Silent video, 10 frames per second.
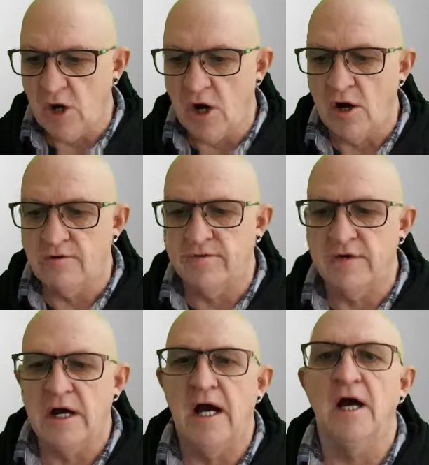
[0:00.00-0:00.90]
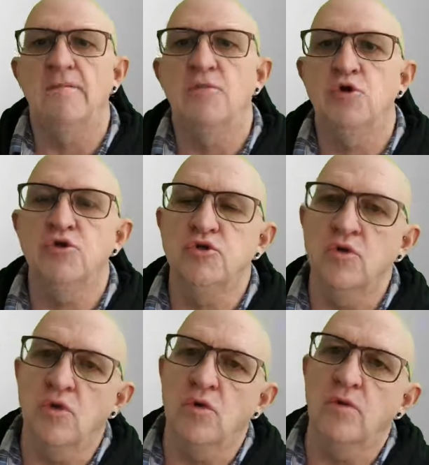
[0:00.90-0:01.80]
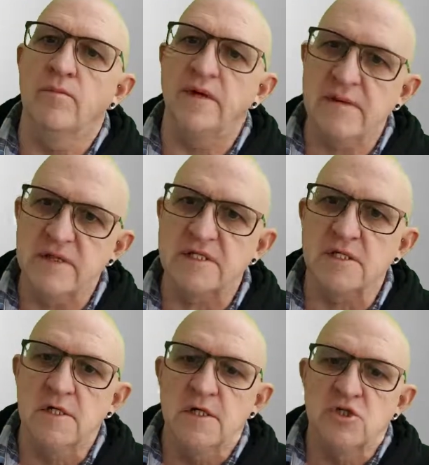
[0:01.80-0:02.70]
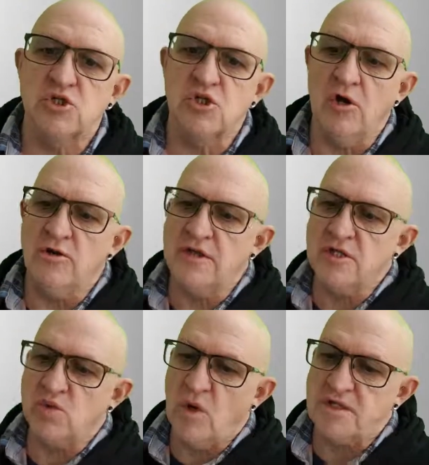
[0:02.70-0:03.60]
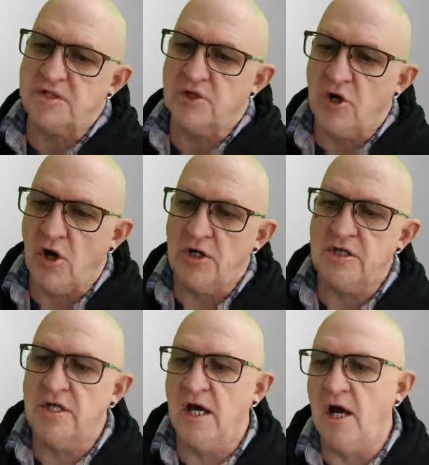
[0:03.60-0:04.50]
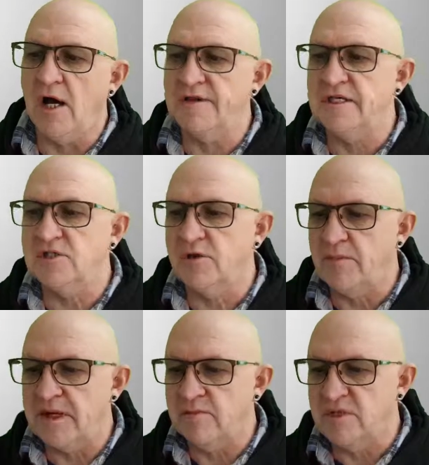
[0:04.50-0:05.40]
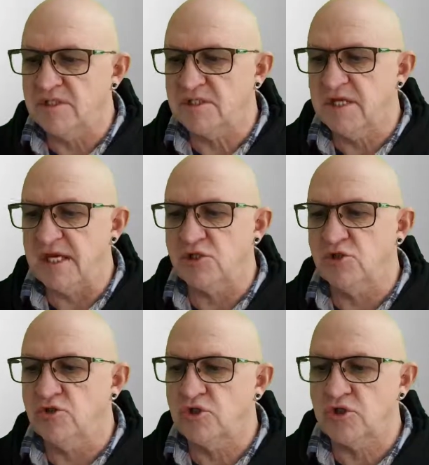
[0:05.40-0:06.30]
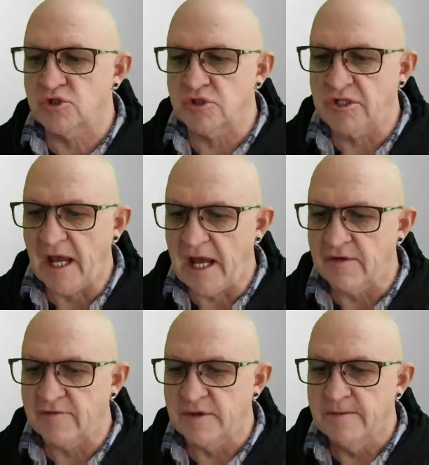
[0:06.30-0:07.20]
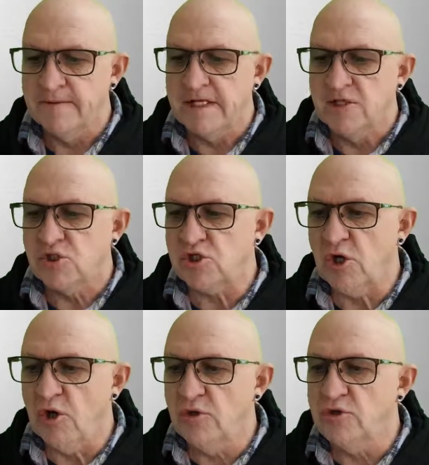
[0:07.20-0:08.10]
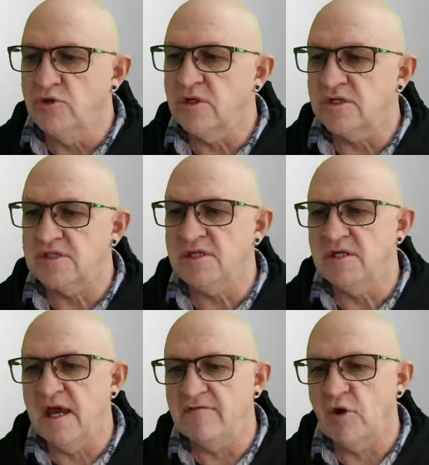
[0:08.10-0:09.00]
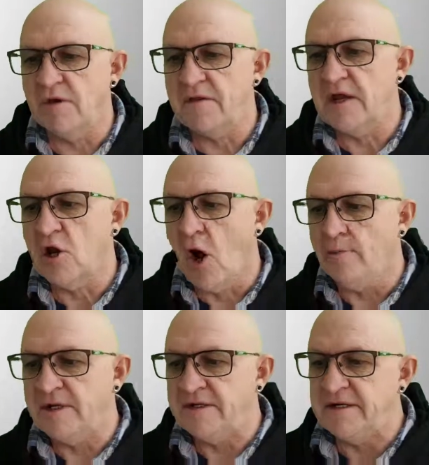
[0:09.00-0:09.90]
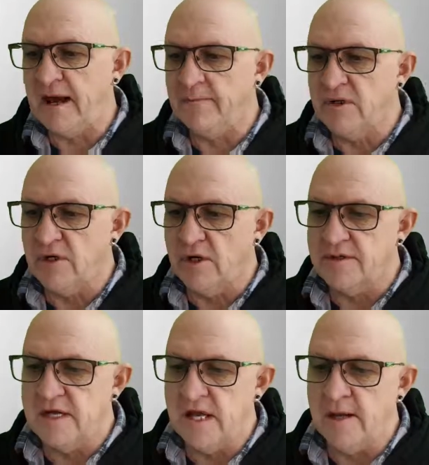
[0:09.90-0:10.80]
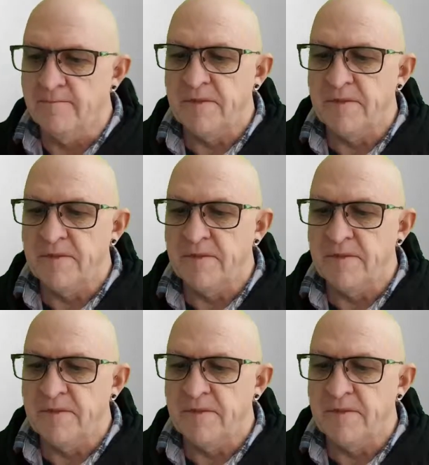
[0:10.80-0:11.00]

of your pigments. So these ones that are on here, these are pigments that you shouldn't have. So you can see they've got their common number on there.